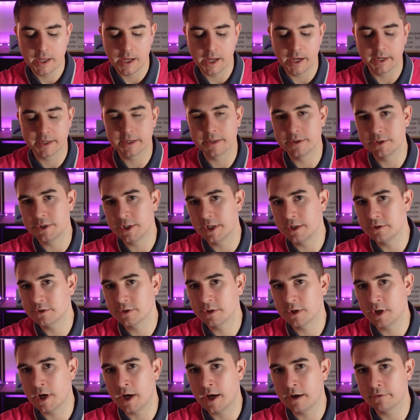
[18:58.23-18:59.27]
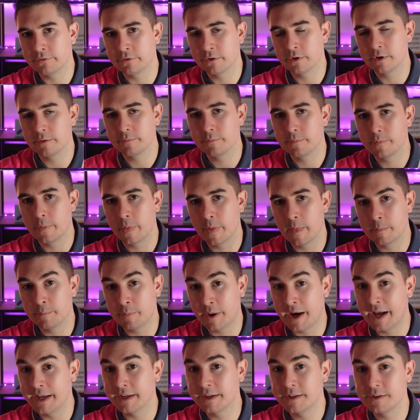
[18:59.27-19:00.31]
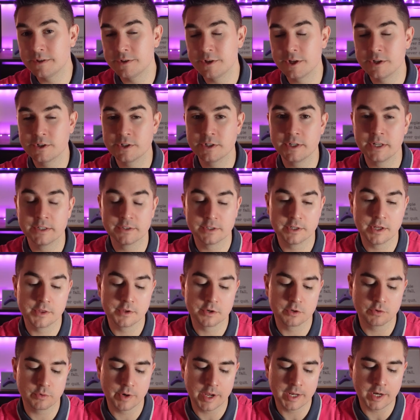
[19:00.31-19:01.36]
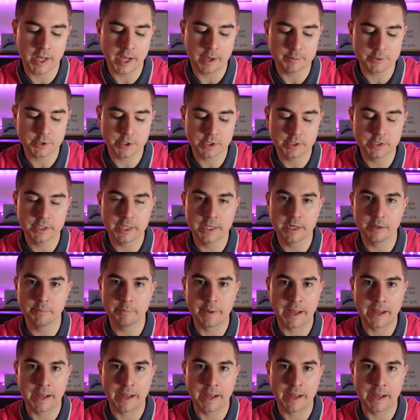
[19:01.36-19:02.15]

A contingent offer, buying contingent, is another great option in a